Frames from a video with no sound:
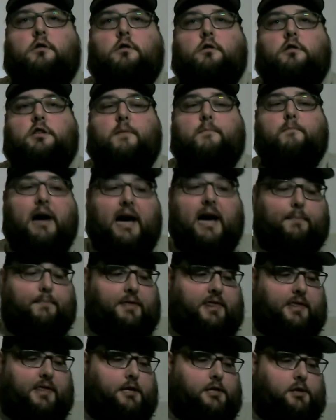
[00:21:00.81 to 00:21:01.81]
to
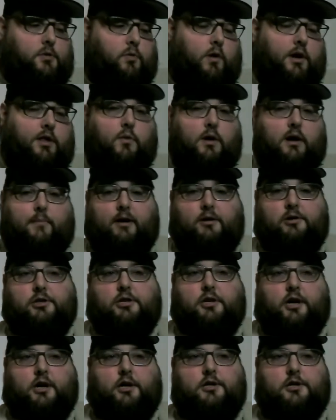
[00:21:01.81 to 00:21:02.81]
map this with what amounts
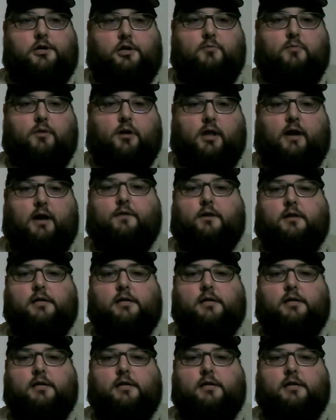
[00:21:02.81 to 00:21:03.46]
to consumer-level